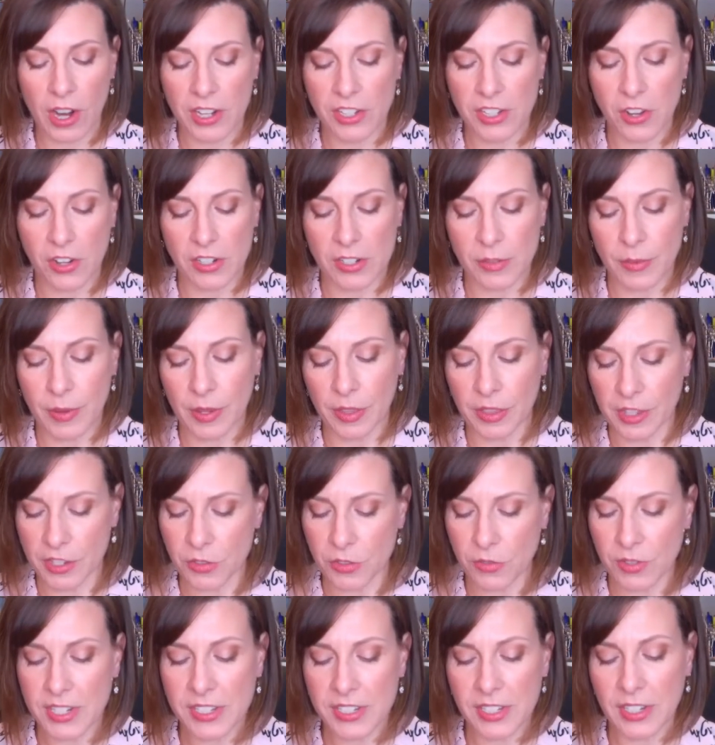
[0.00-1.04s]
I talked about
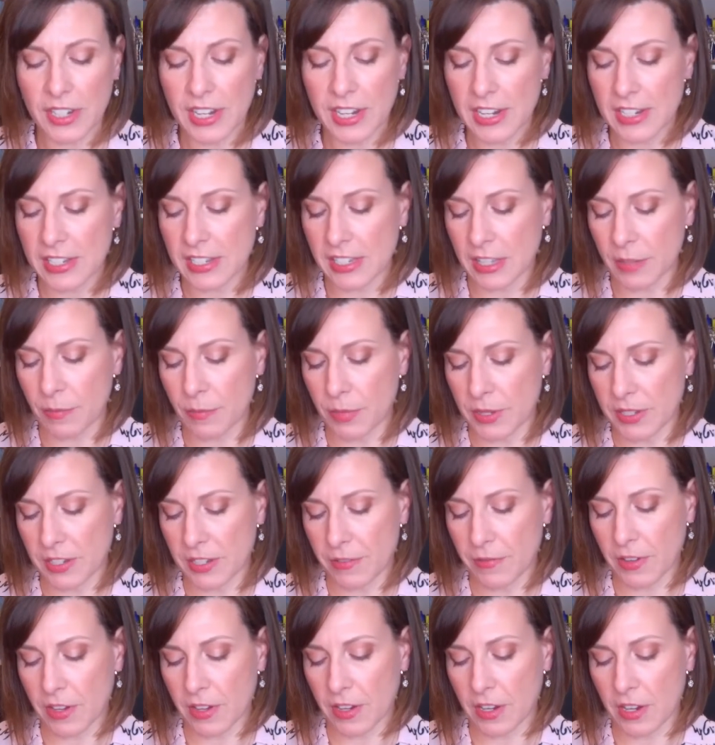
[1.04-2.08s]
this recently. It's the
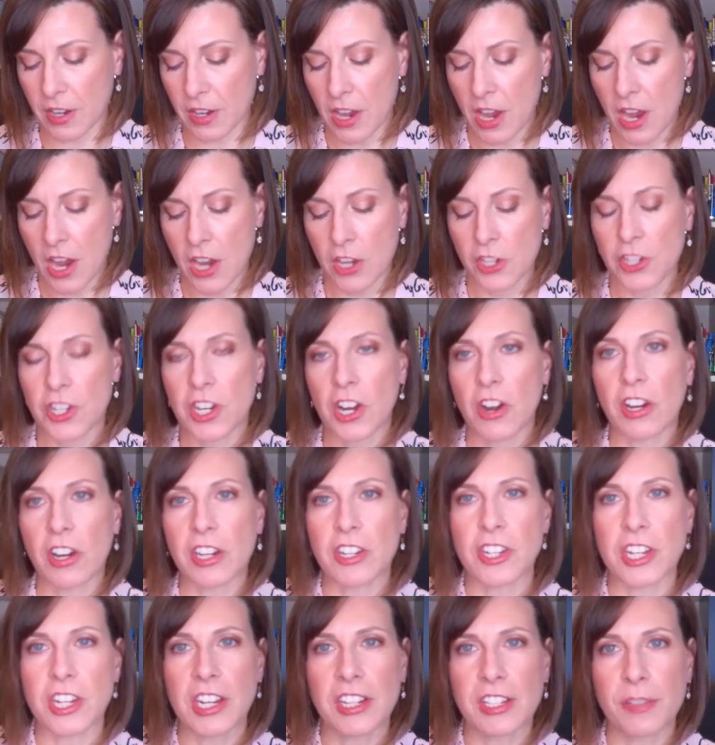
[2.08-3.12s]
Pacifica Cherry
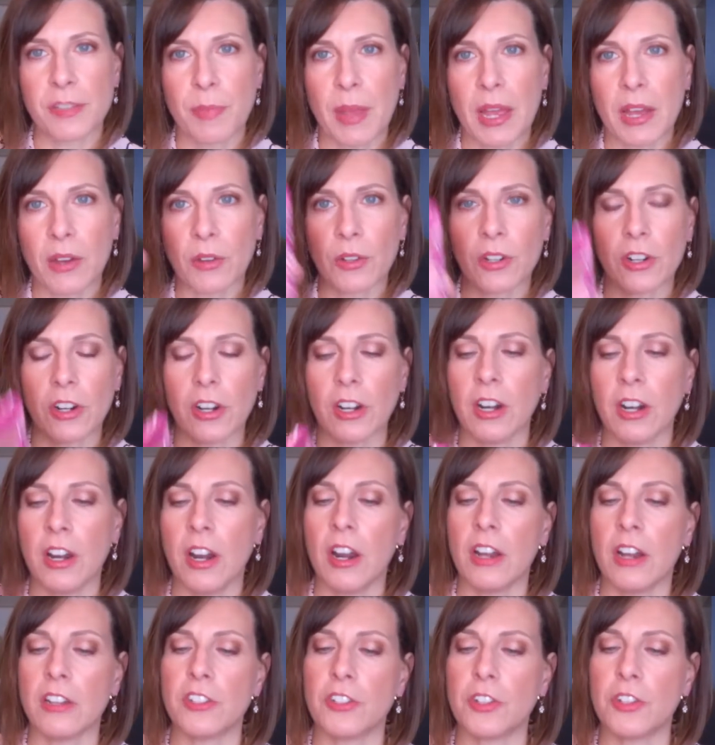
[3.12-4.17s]
Cheeks Powder
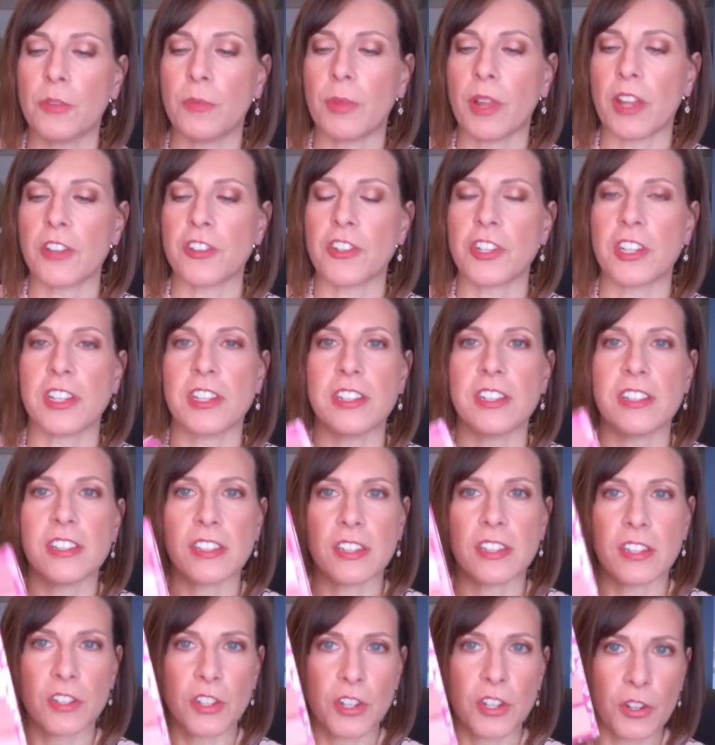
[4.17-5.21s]
two blushes,
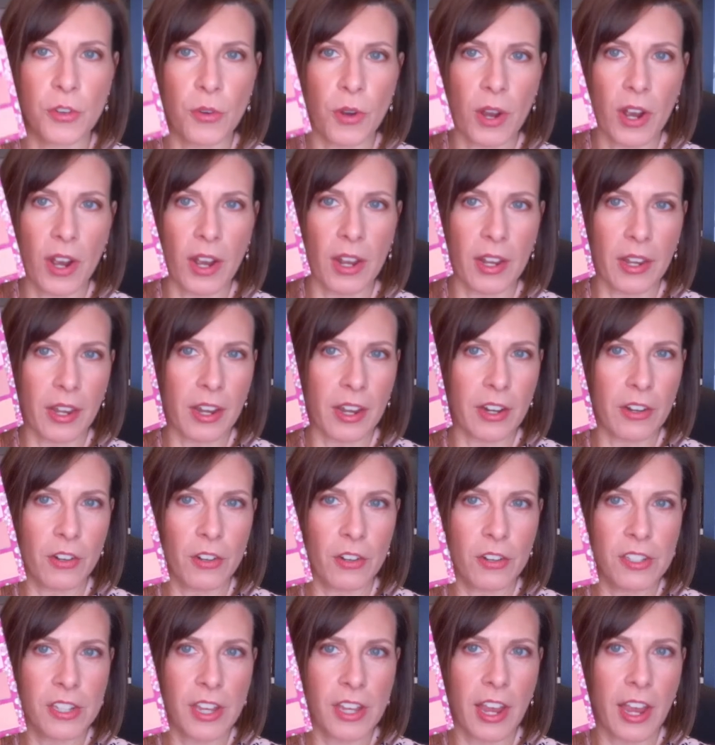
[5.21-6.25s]
two
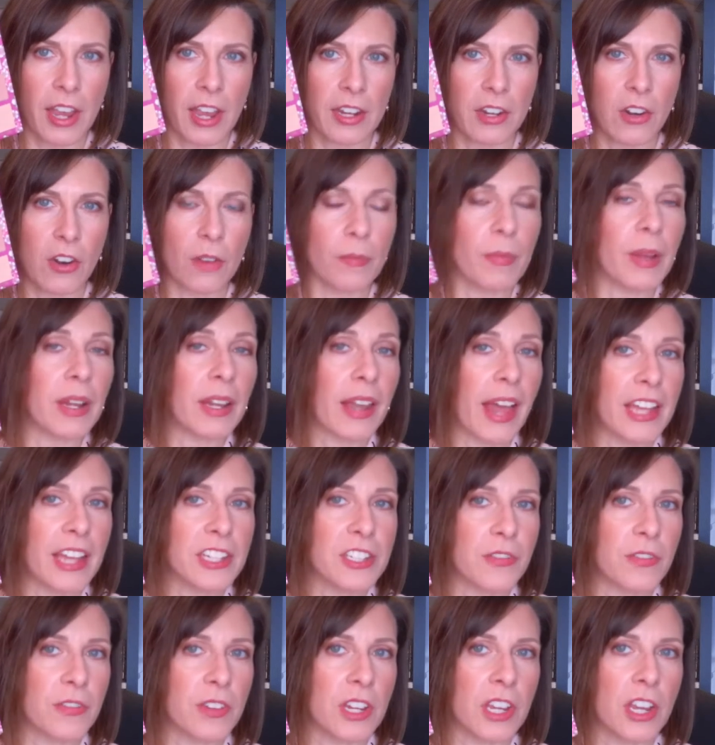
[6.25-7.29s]
highlighters. I had it on my
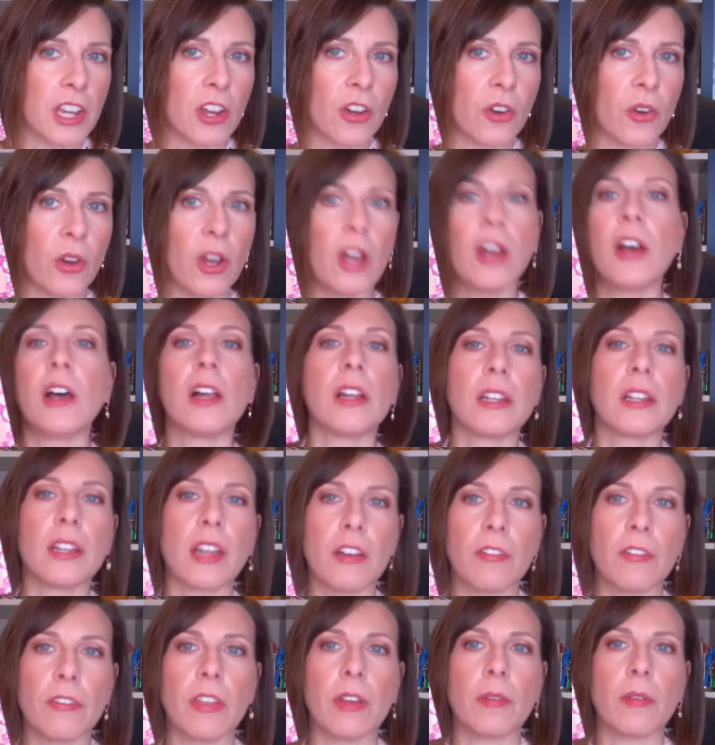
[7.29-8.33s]
last video.
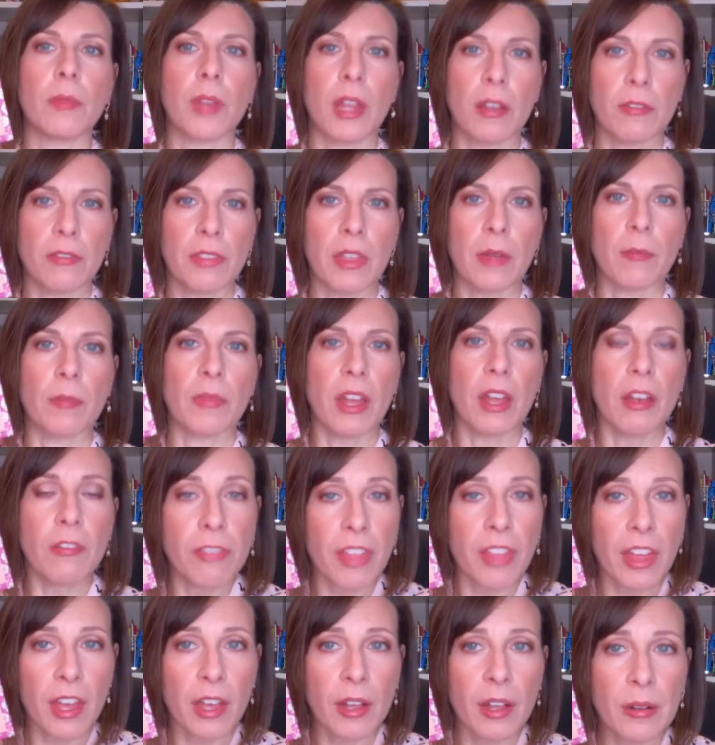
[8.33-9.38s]
Love them, love them, love
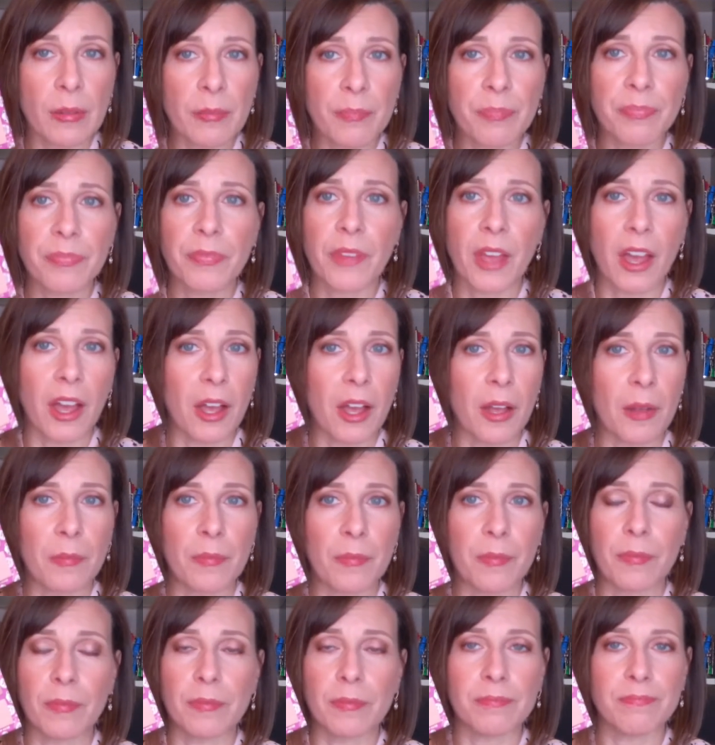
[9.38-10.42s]
them.
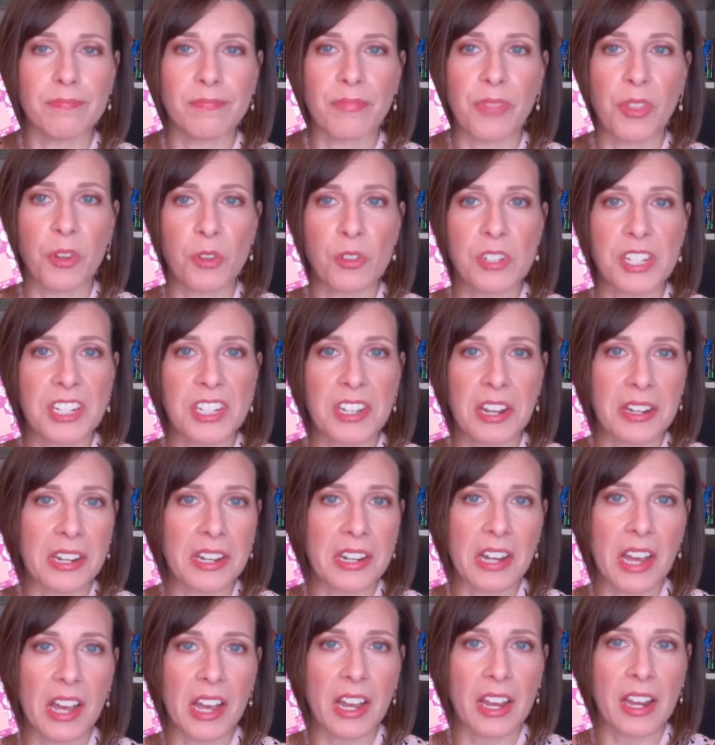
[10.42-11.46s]
Um,
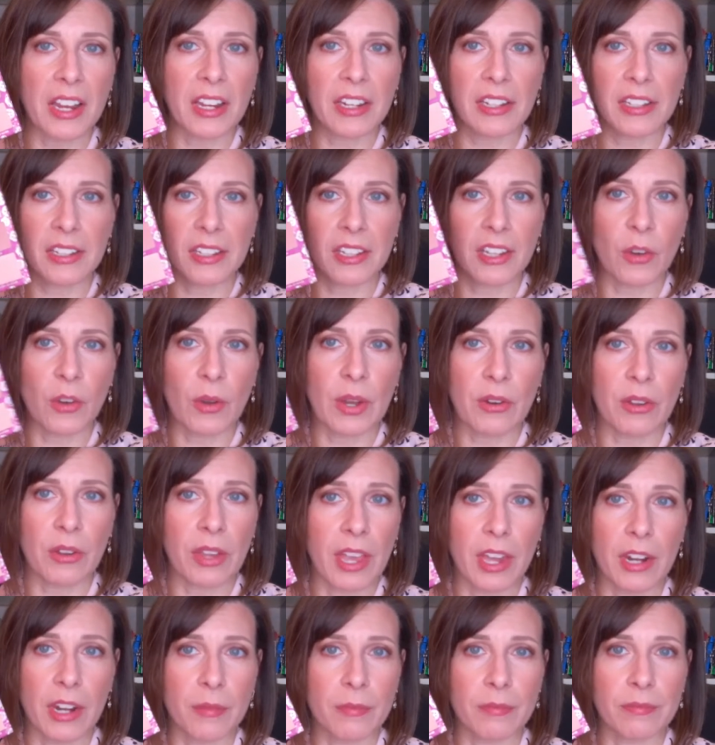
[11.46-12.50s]
$13.99, go out and
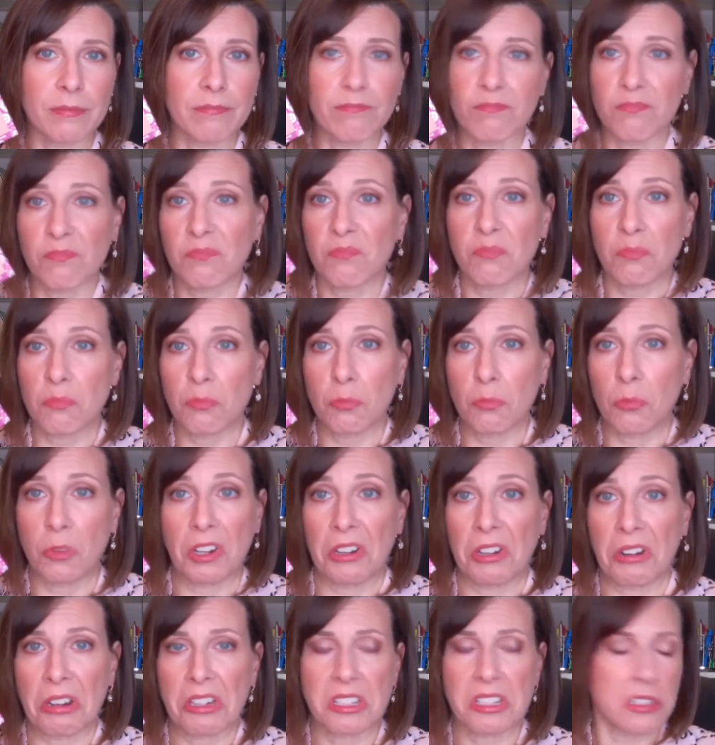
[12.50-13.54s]
get them.
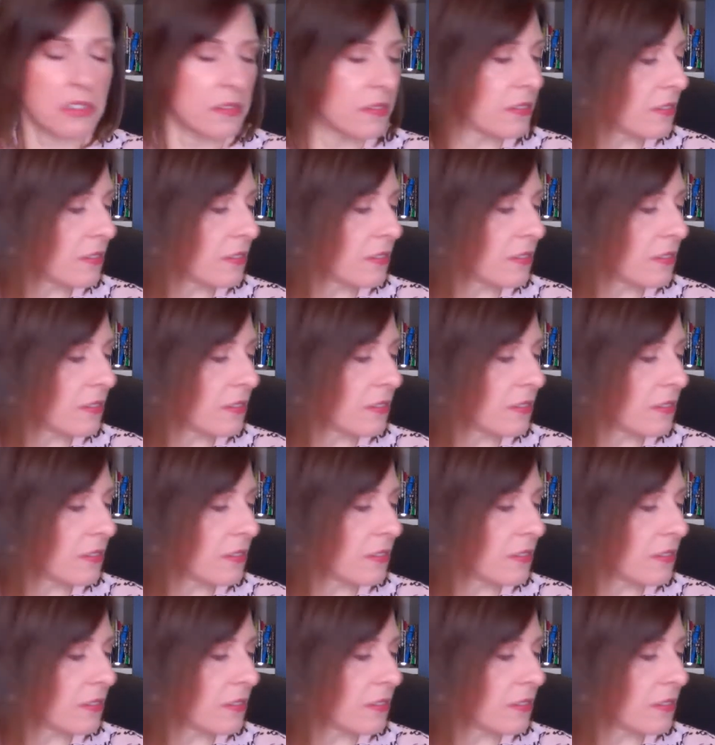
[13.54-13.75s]
Really nice.